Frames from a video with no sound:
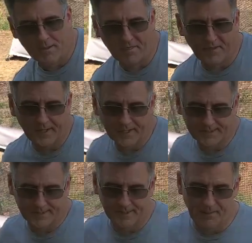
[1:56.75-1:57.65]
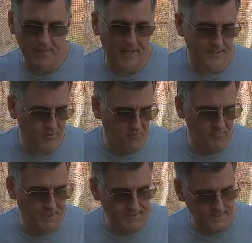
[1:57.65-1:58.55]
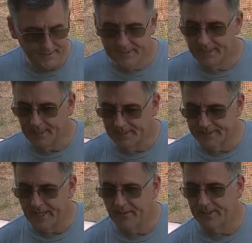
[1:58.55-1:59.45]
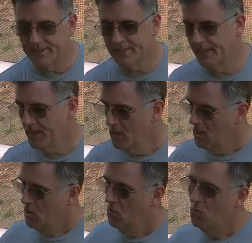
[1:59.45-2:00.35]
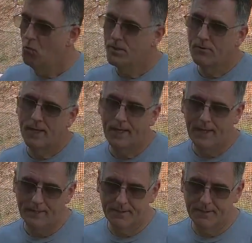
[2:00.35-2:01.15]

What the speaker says: of the things that drove me to seek this out is that when you hit